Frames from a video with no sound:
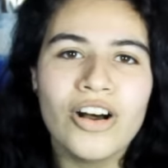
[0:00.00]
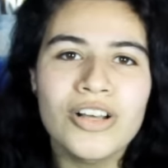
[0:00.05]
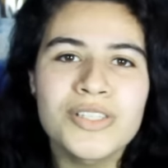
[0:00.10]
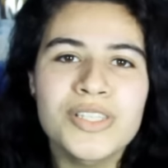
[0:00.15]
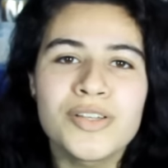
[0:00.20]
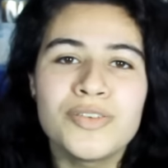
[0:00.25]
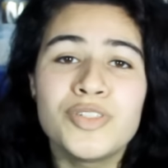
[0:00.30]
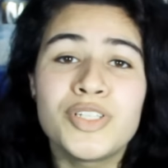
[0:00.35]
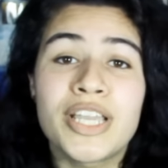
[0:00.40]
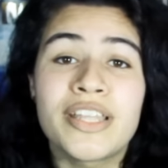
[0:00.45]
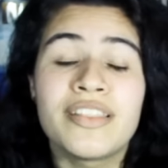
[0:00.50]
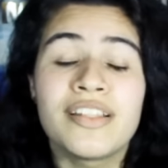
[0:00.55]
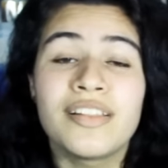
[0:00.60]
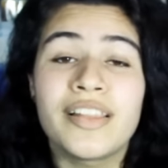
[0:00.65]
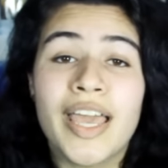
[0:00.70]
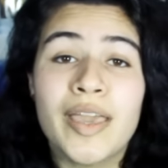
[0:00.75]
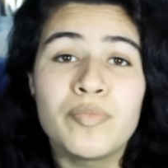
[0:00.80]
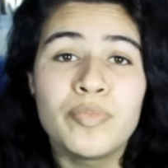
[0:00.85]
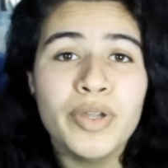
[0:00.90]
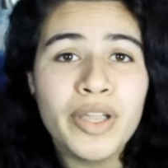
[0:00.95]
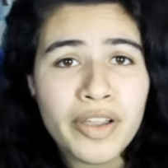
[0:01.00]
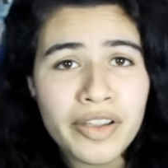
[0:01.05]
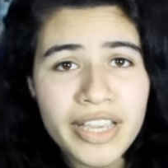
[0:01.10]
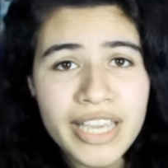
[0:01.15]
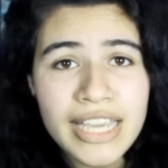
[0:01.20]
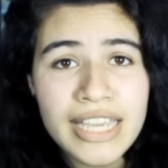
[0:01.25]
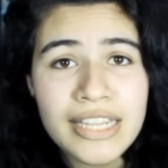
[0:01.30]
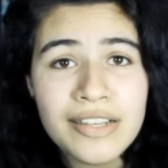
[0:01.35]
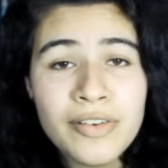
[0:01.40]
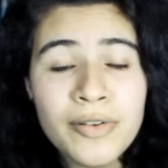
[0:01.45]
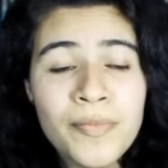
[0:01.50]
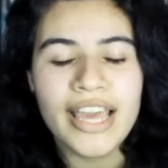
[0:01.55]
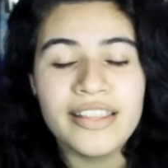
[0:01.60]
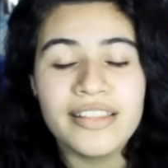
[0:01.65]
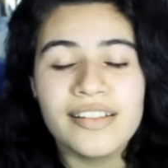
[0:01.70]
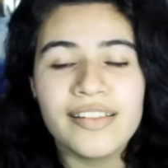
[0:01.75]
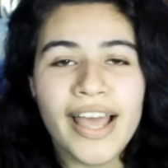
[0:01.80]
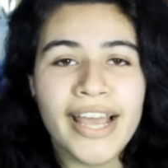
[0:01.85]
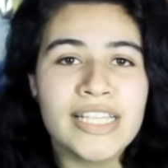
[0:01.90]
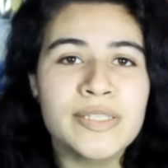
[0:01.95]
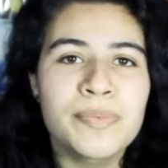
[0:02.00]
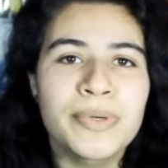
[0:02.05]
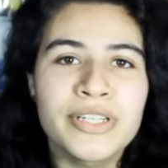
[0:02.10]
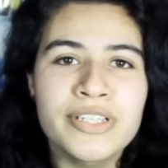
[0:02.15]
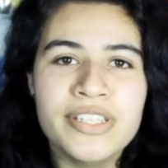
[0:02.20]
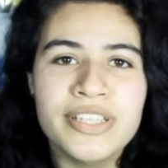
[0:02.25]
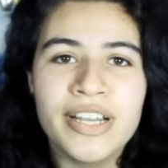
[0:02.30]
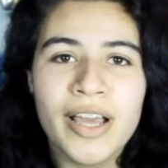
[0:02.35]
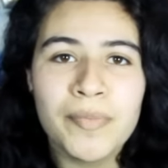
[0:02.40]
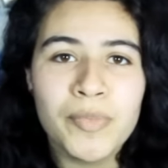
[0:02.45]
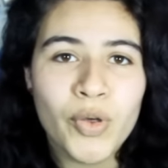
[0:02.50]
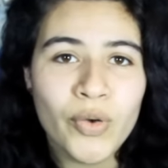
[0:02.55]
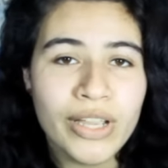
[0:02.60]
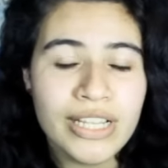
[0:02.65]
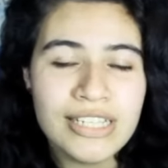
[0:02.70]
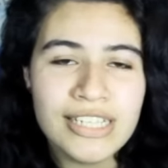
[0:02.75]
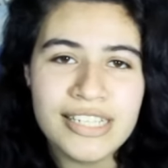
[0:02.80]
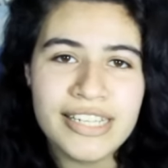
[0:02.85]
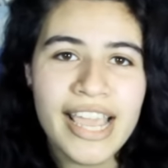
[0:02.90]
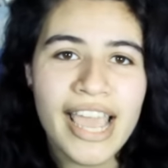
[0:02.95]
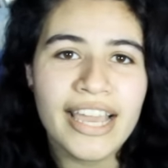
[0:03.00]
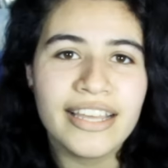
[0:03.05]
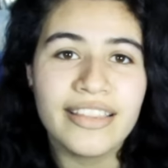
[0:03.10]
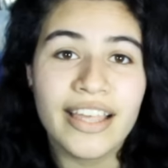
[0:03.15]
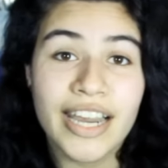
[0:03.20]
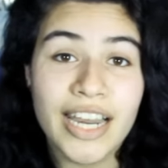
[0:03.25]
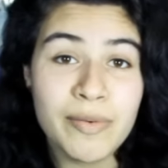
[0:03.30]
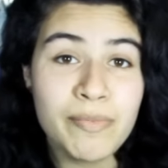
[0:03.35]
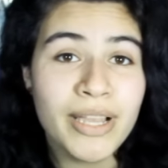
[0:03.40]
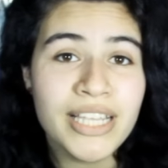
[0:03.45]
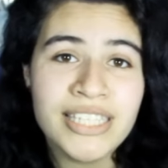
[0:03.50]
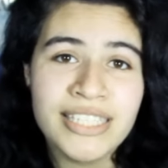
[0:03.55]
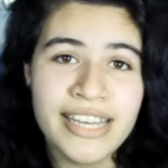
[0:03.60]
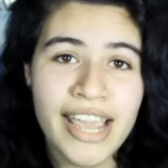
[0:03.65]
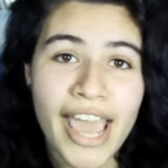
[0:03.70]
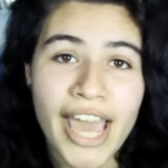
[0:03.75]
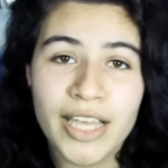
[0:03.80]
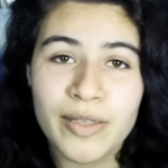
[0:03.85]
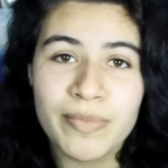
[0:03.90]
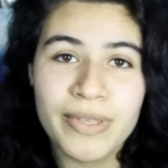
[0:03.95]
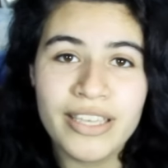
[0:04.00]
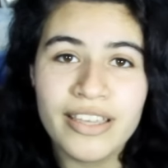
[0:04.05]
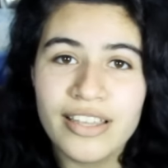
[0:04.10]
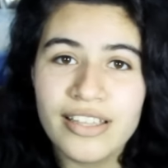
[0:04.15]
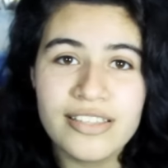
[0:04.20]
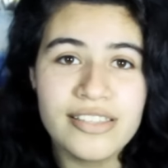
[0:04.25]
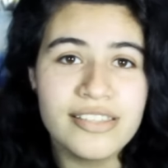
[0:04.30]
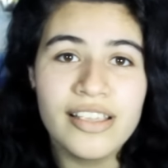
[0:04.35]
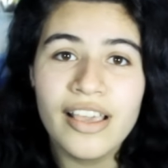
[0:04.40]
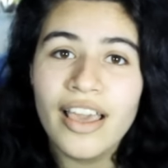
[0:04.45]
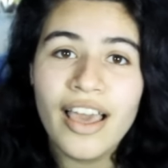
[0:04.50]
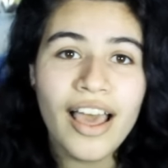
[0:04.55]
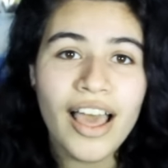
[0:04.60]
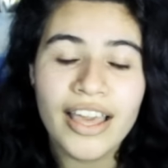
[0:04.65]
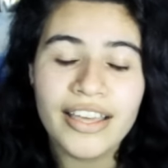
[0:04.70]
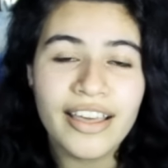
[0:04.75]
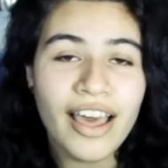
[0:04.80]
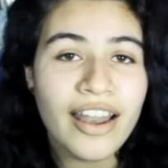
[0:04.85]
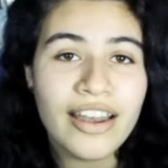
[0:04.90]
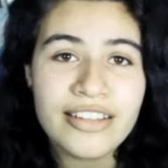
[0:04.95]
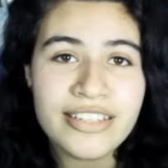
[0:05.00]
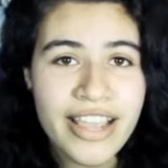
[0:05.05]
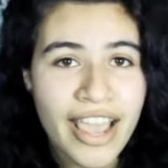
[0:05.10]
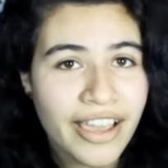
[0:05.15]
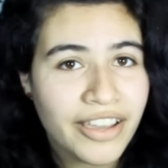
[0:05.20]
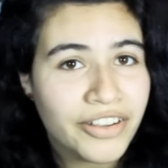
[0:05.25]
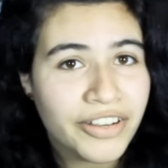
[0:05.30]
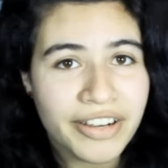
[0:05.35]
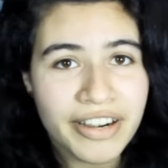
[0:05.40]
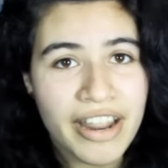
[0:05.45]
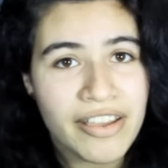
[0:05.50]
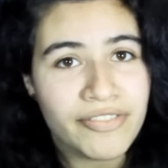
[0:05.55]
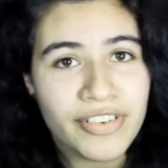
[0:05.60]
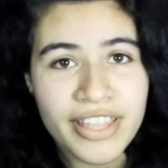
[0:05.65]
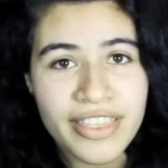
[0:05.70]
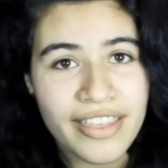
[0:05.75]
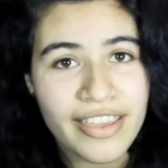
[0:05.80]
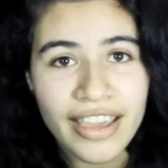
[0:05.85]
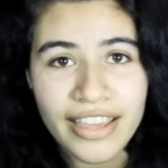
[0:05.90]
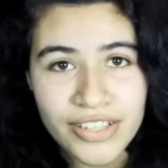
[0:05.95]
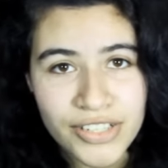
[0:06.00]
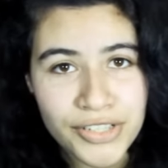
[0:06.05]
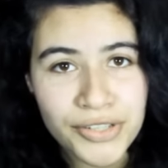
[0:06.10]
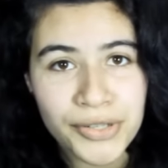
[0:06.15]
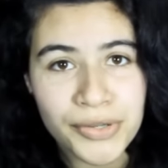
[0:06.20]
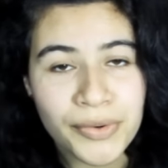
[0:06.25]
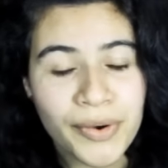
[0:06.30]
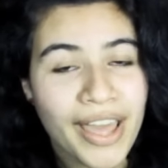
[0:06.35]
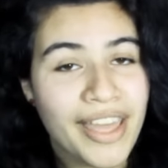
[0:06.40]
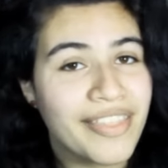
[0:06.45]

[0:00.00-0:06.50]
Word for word: Also, Jen the Librarian, and the last person I'm going to tag that I must tag because I gotta tag her in everything I do,